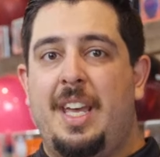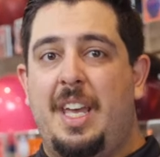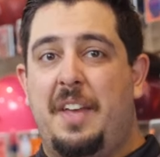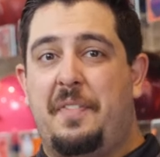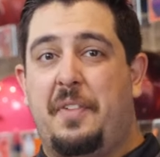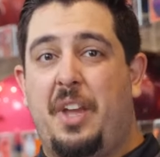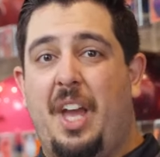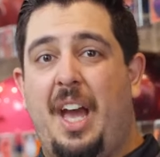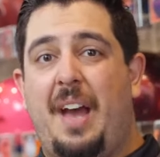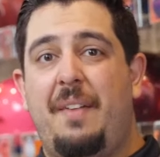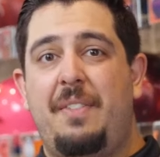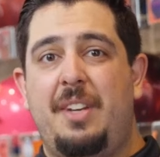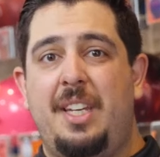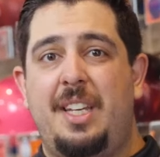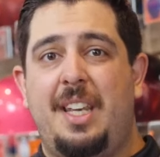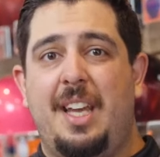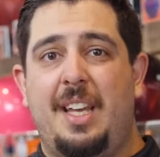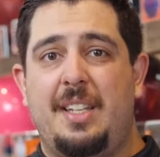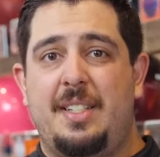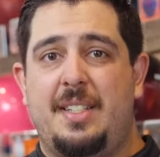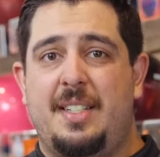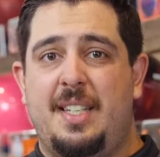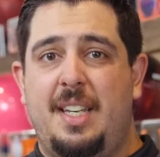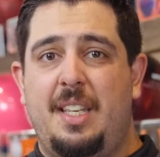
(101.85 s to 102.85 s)
If you haven't
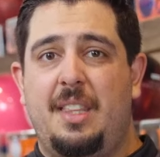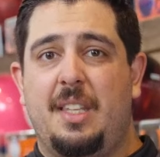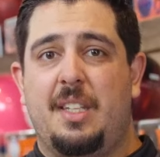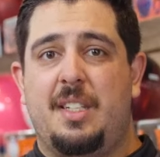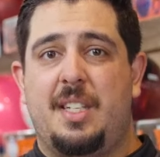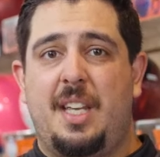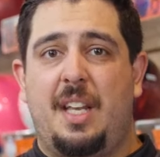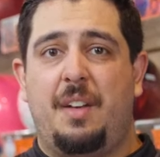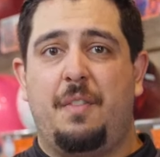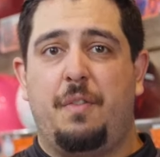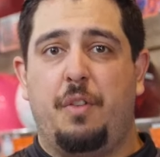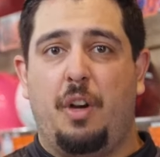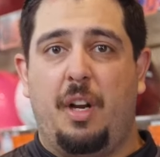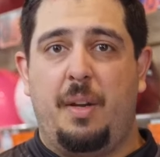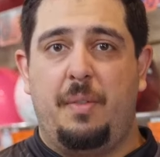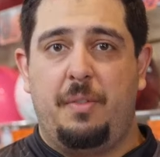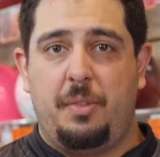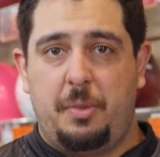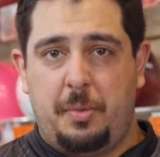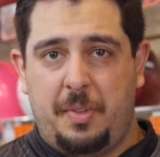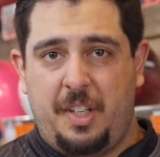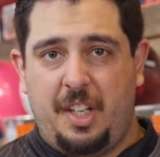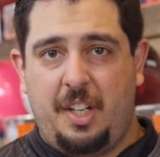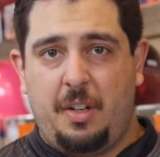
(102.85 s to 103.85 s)
yet seen the 10
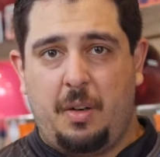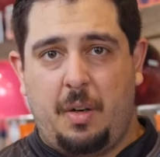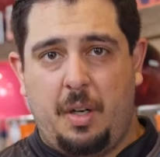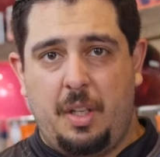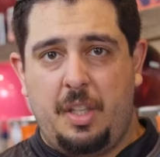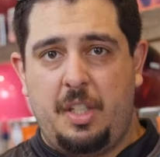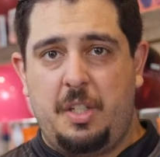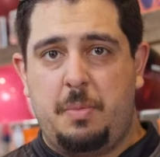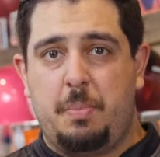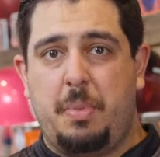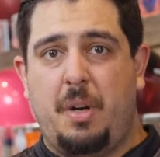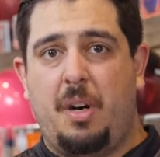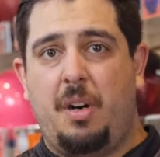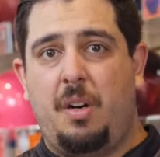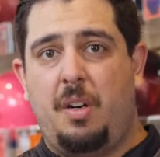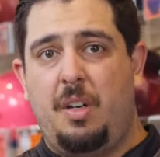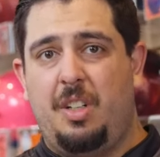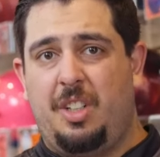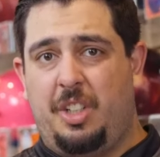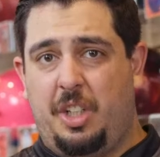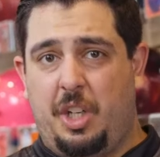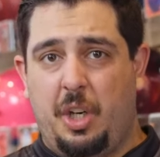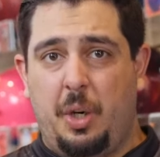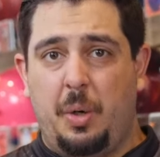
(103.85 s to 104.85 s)
frames video on this ball,
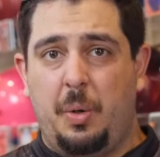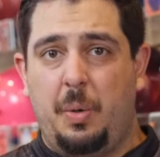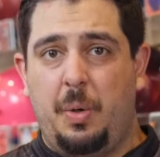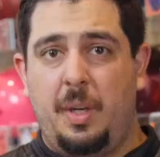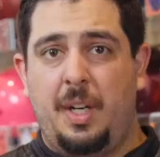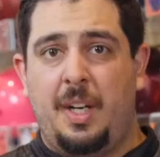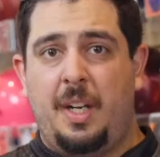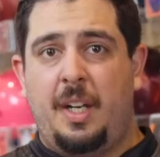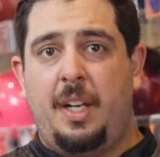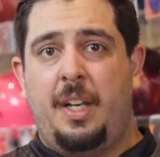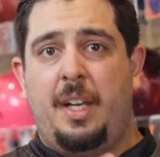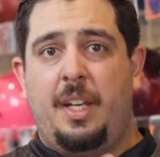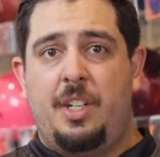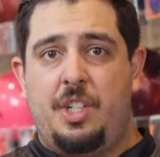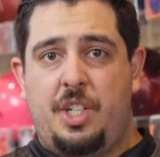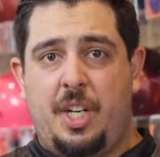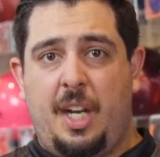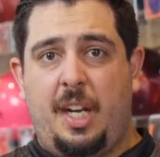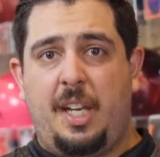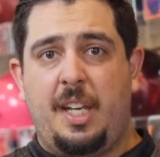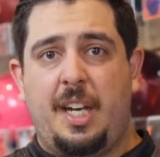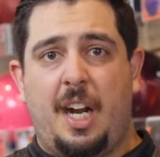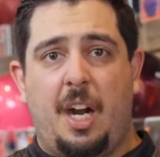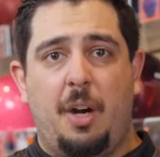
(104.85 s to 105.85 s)
go
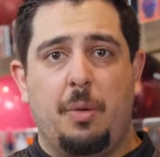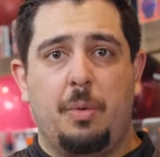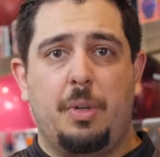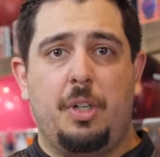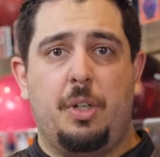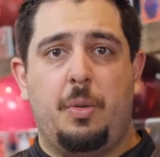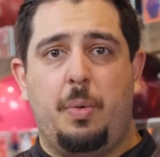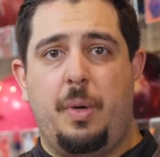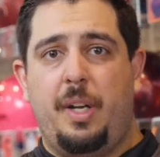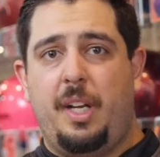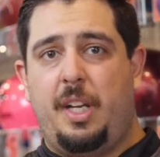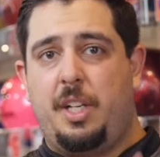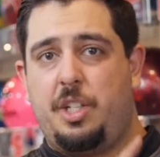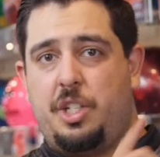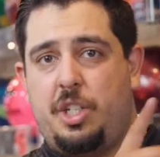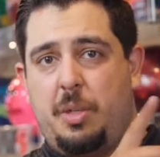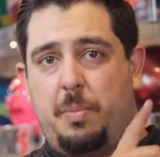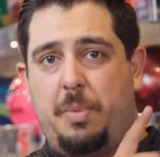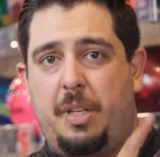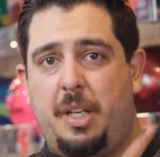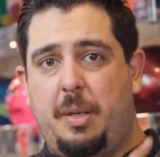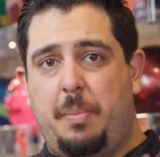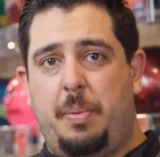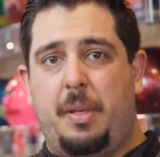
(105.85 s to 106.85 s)
check it out real quick. It
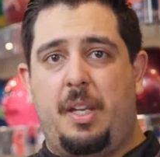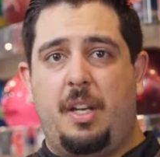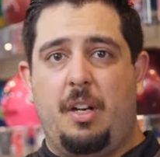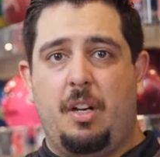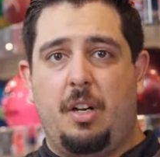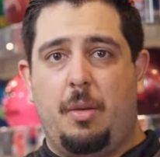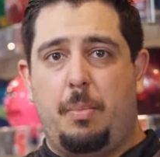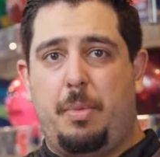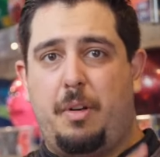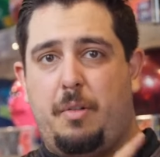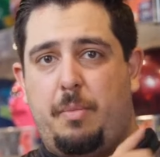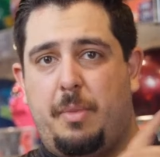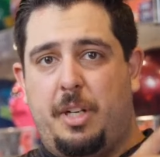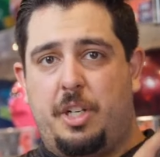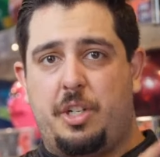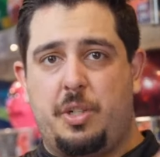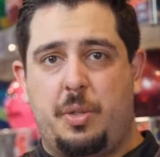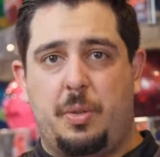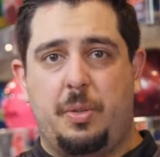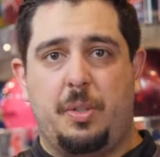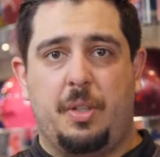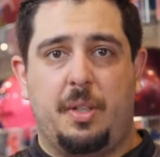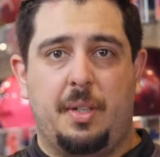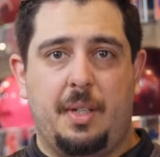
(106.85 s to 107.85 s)
should be up here above my
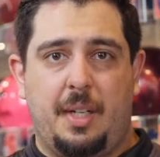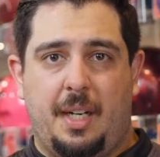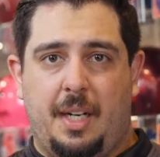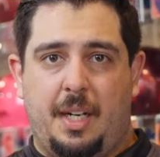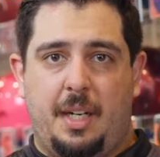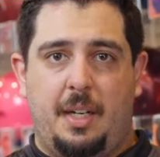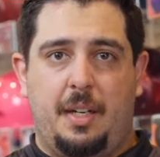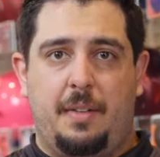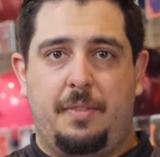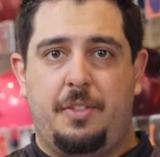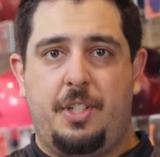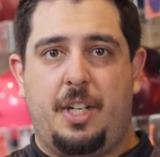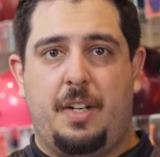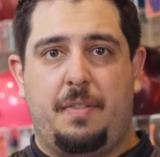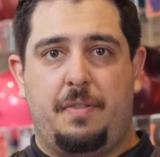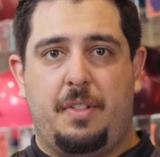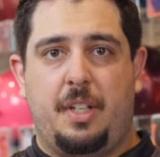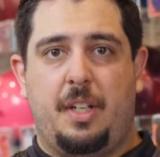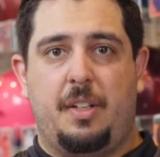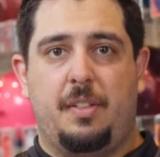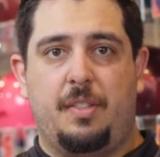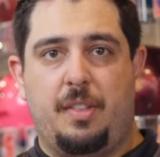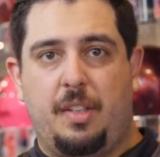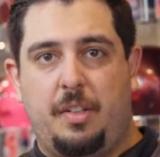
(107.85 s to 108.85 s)
shoulder uh, if Jeff
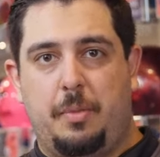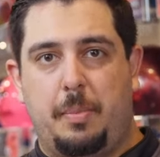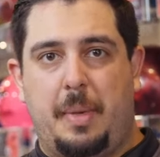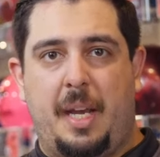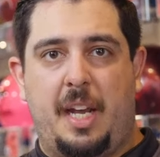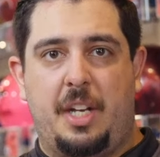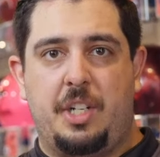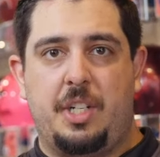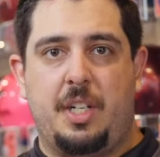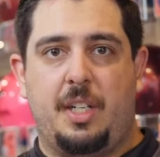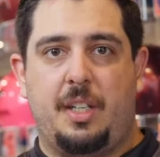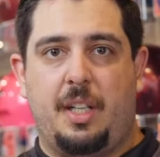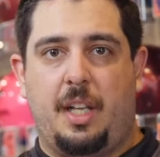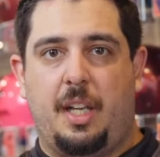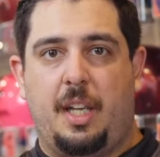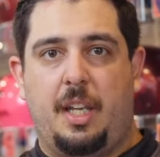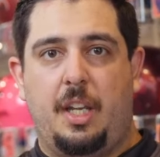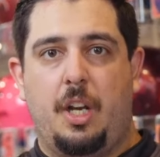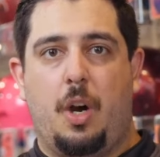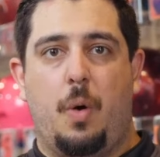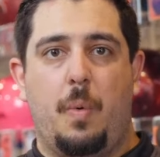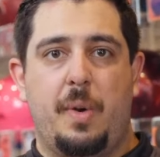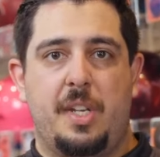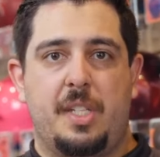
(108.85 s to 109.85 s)
does his magic like
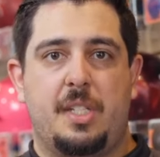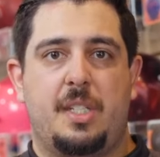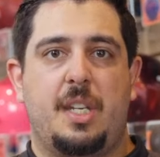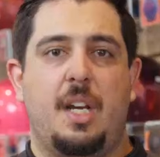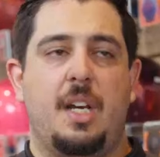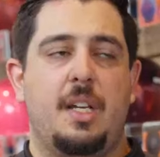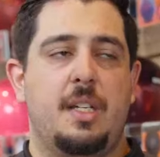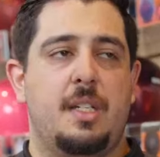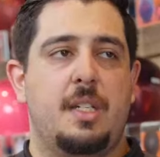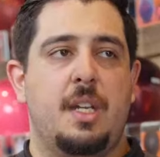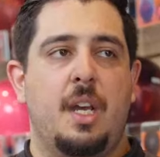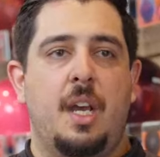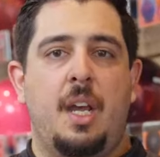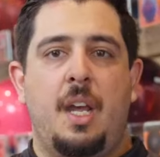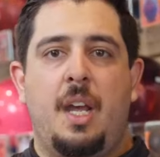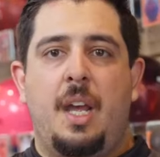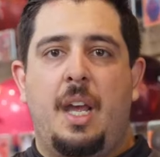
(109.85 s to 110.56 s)
he always does.